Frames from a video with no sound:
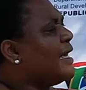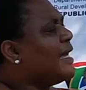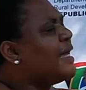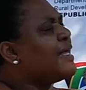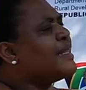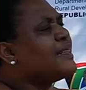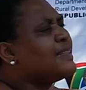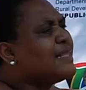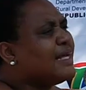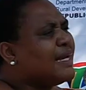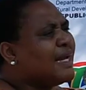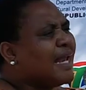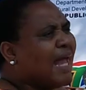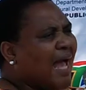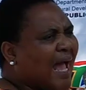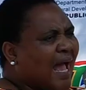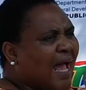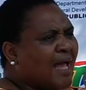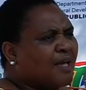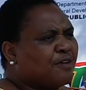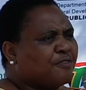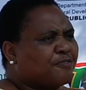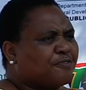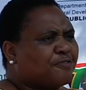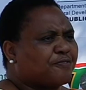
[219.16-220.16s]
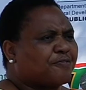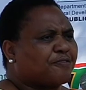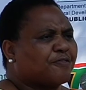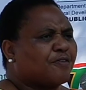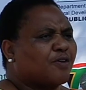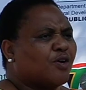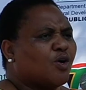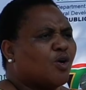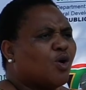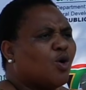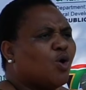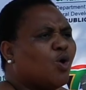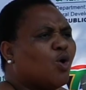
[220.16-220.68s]
in the life
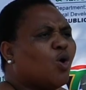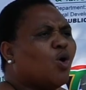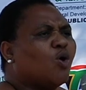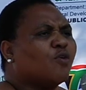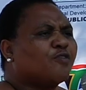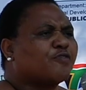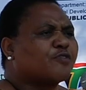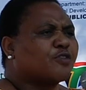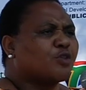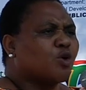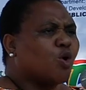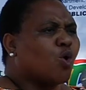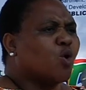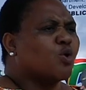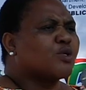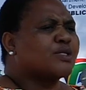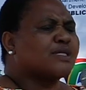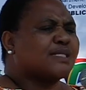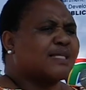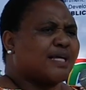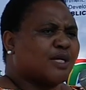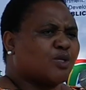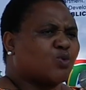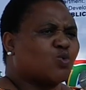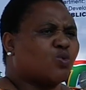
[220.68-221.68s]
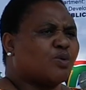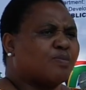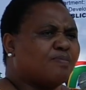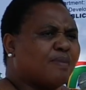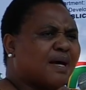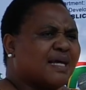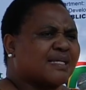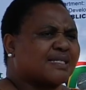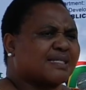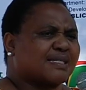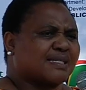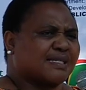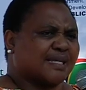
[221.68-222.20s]
of those that we
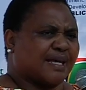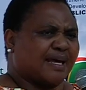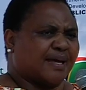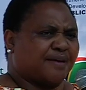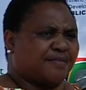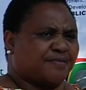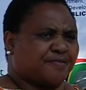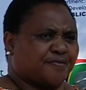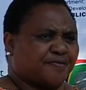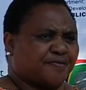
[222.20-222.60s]
must serve?